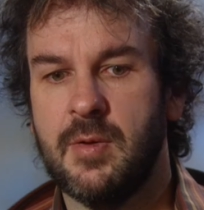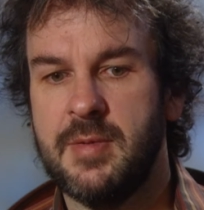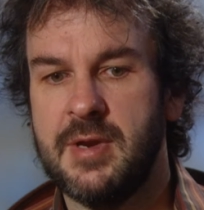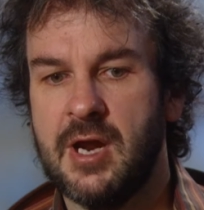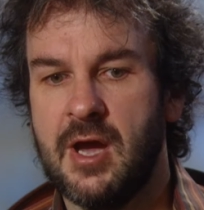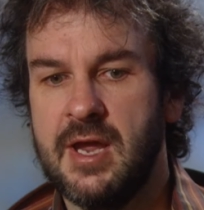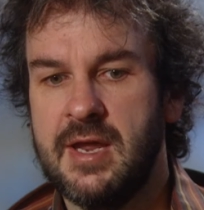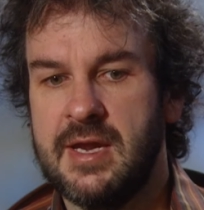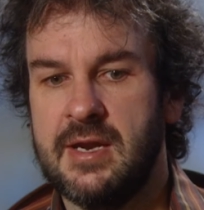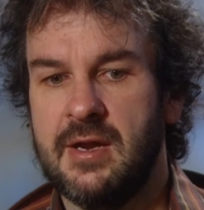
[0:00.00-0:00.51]
I mean,
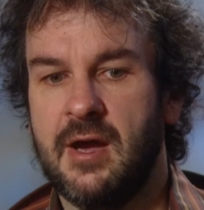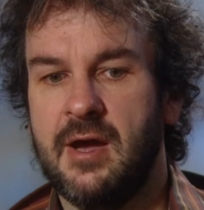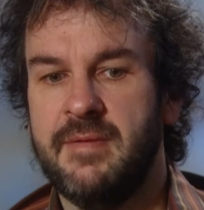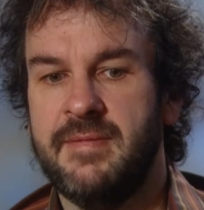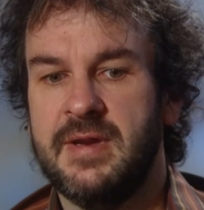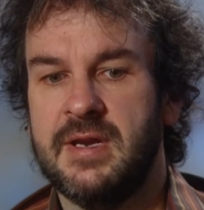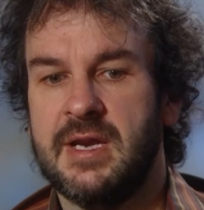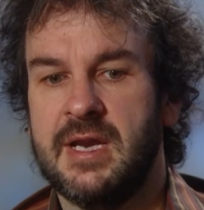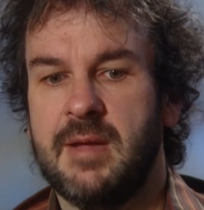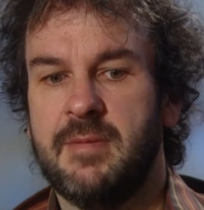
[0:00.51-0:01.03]
I've
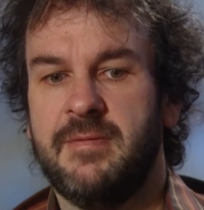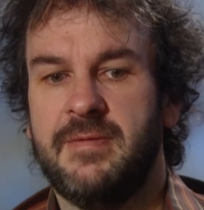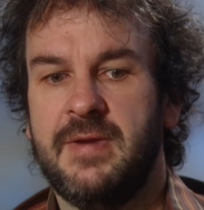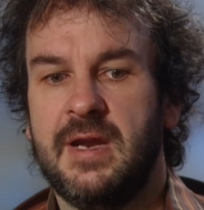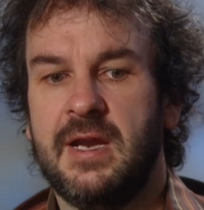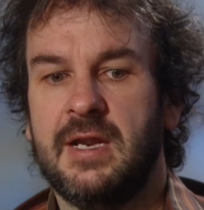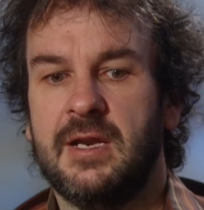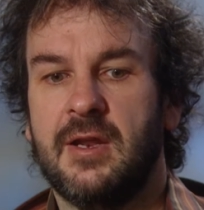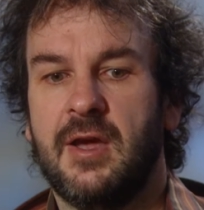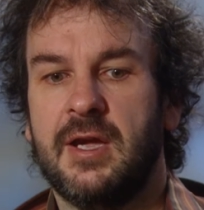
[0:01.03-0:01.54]
ended up
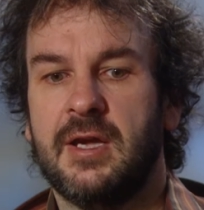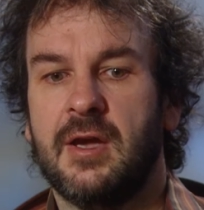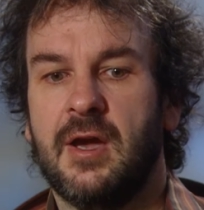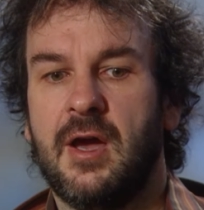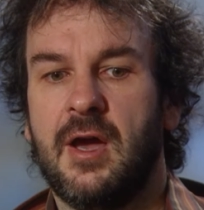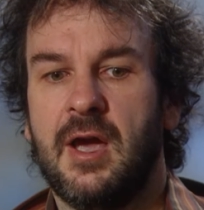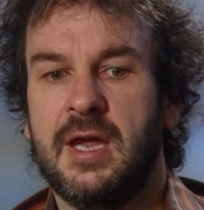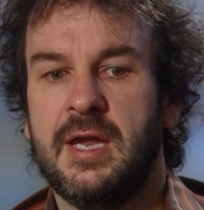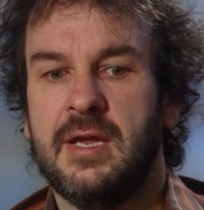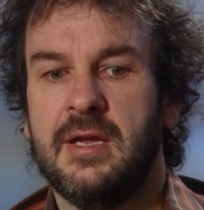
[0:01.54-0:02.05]
feeling like
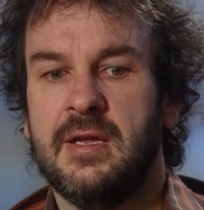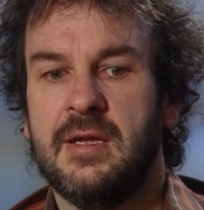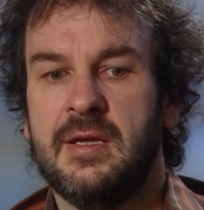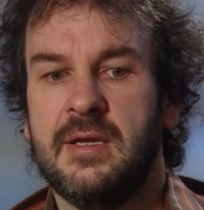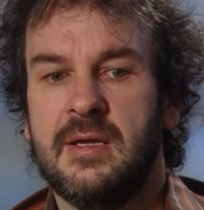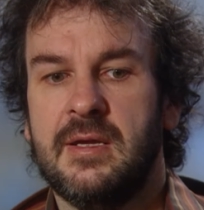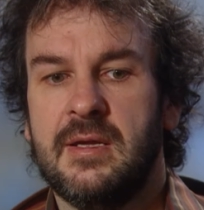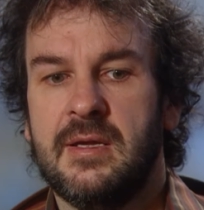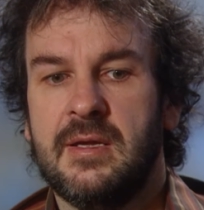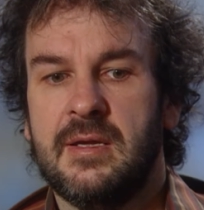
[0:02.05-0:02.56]
I
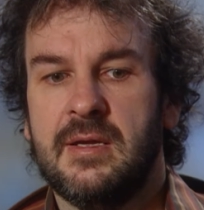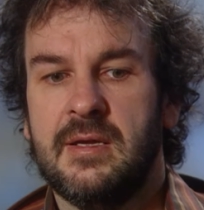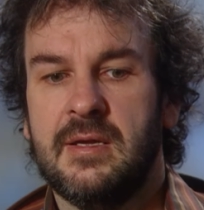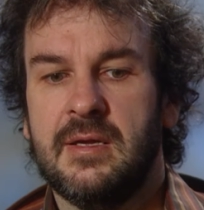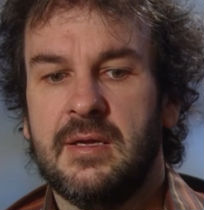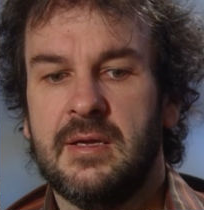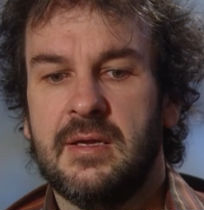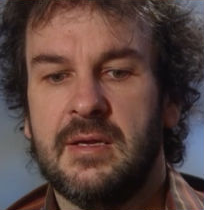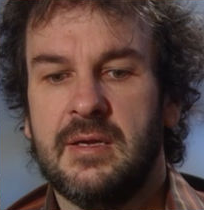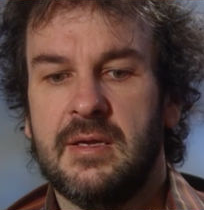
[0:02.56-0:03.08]

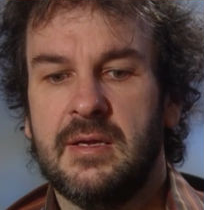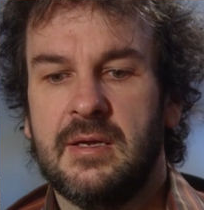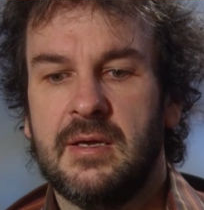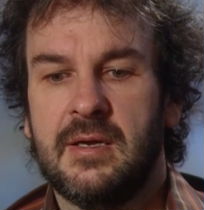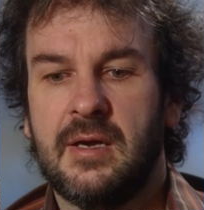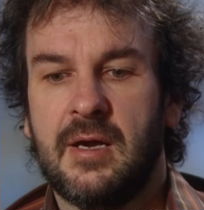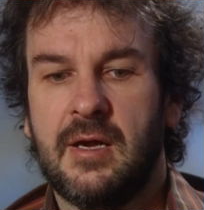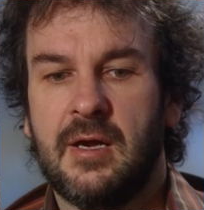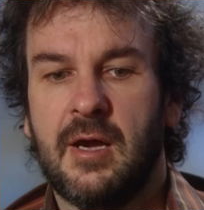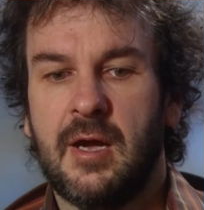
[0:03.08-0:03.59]

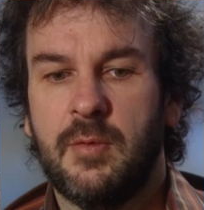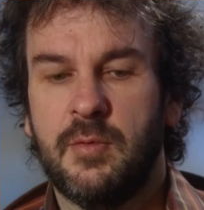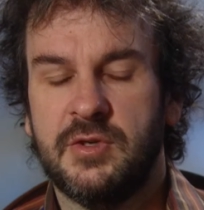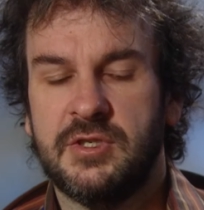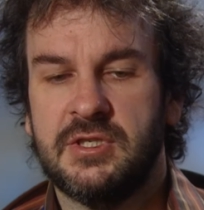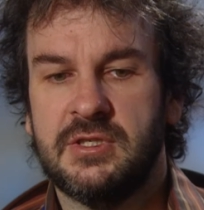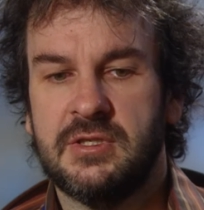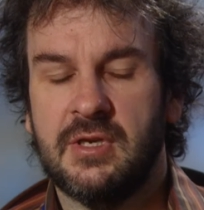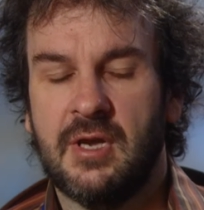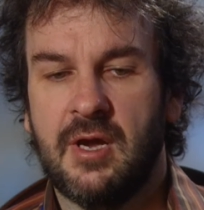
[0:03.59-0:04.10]

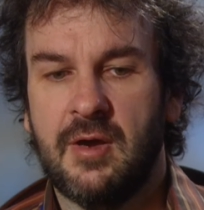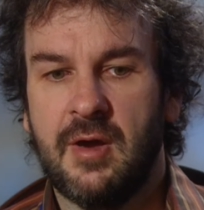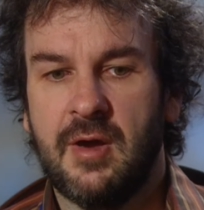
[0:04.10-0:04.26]
was